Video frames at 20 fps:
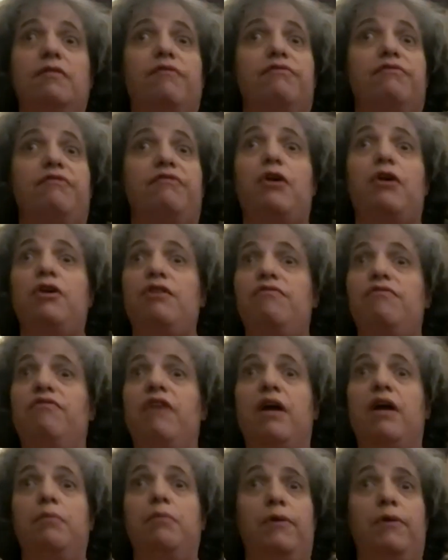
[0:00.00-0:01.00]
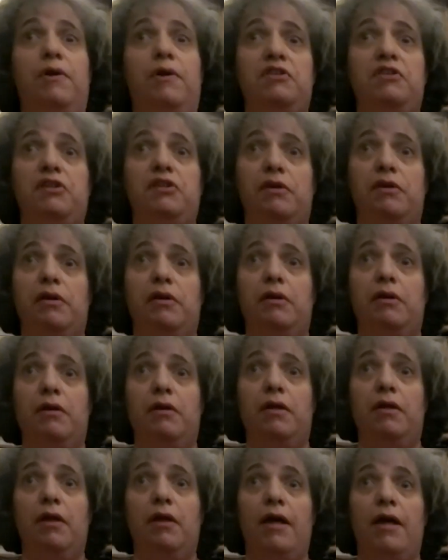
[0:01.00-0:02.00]
very vibrant.
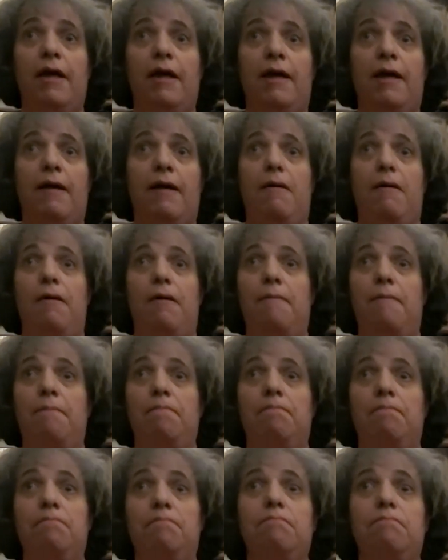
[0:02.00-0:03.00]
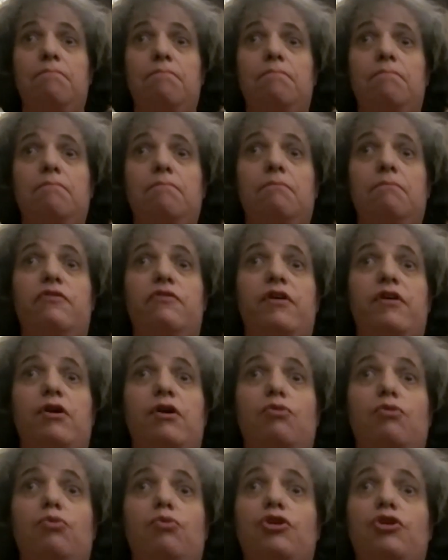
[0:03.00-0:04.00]

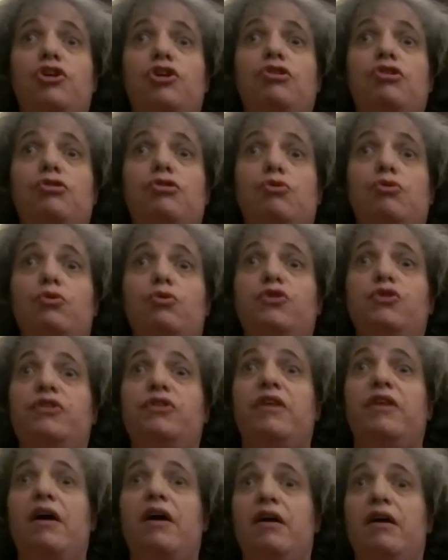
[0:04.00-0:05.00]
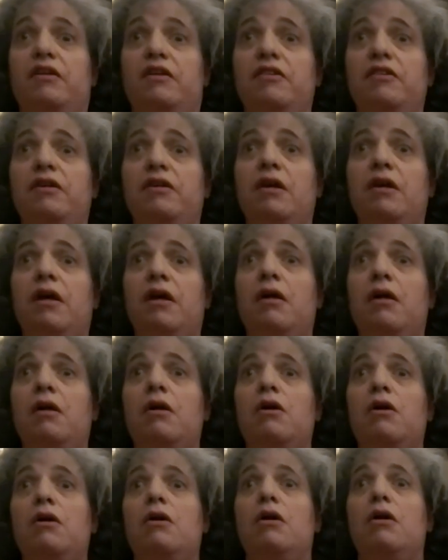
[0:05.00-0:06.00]
There were hues that
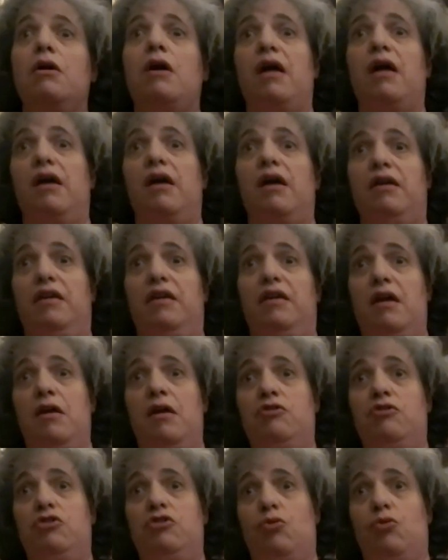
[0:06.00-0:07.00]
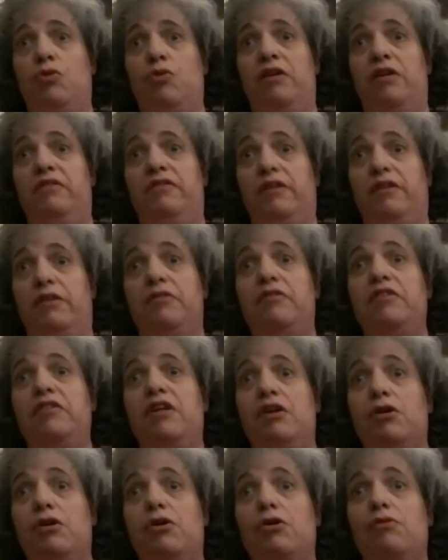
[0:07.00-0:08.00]
again don't exist
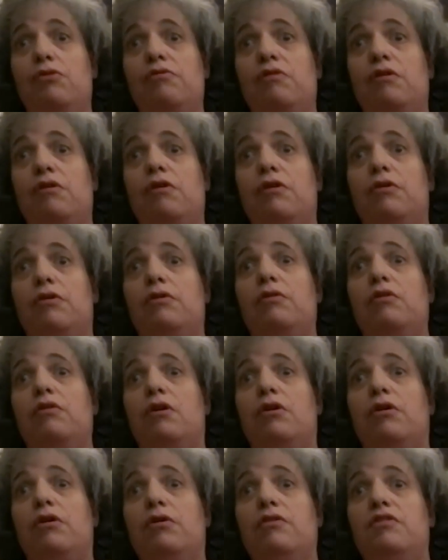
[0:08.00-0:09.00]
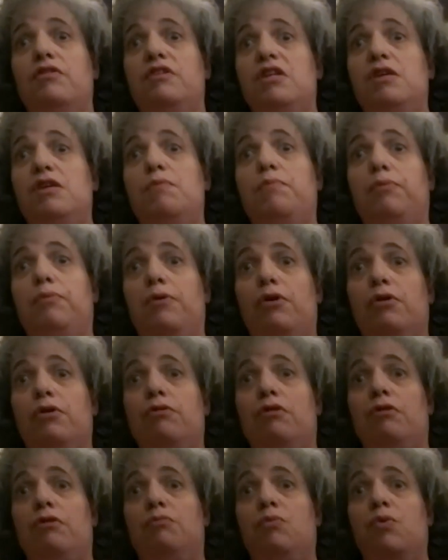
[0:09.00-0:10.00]
here. They're deeper,
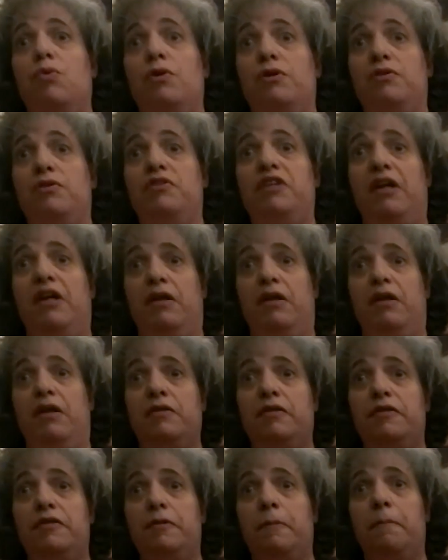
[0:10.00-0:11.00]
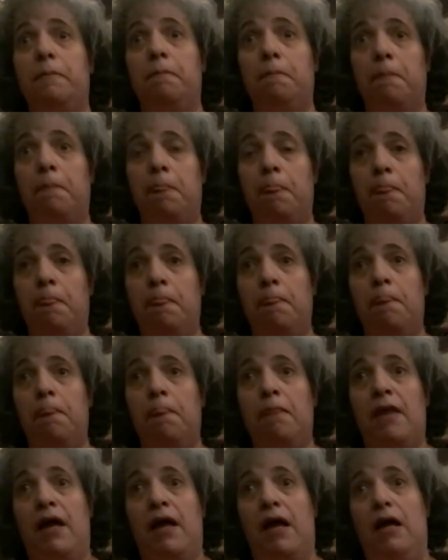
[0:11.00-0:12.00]
they're more intense.
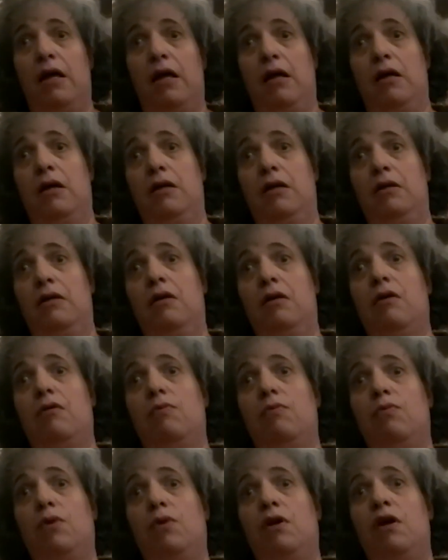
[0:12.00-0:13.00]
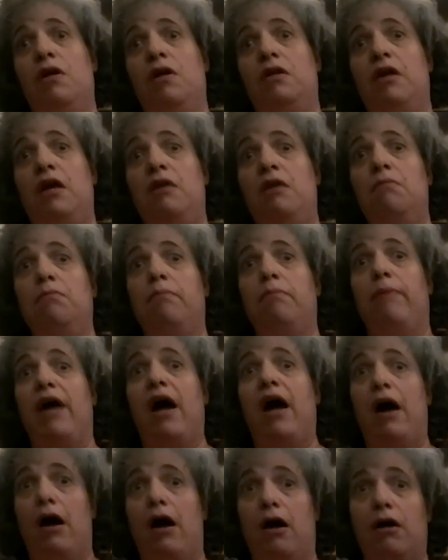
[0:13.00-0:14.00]
And when I came
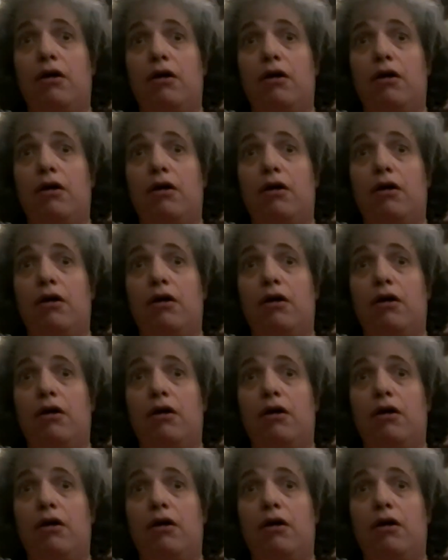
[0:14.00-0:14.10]
back,